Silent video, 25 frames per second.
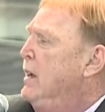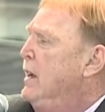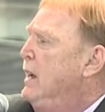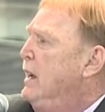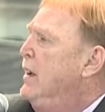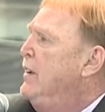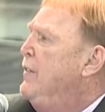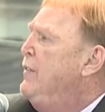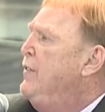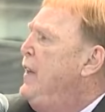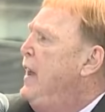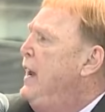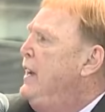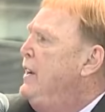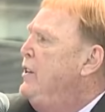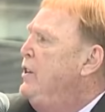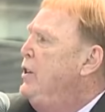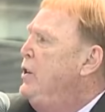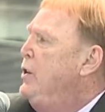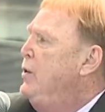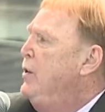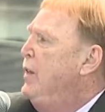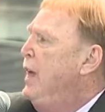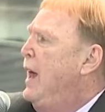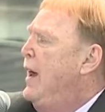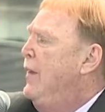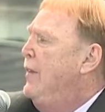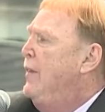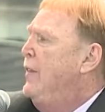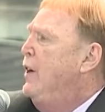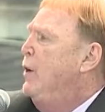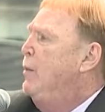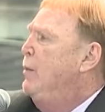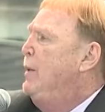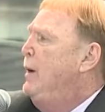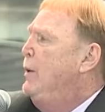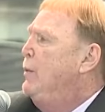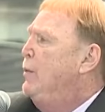If they do that,
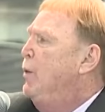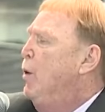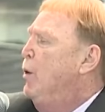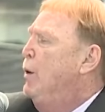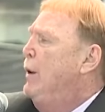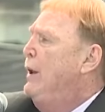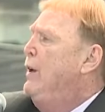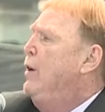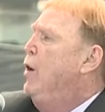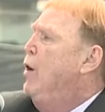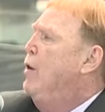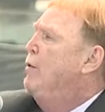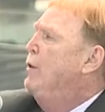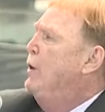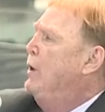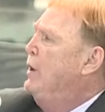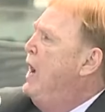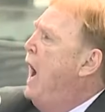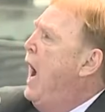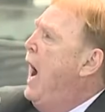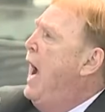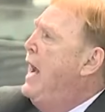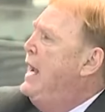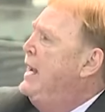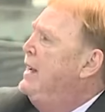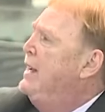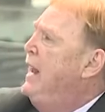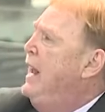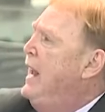they'll be rolling over 9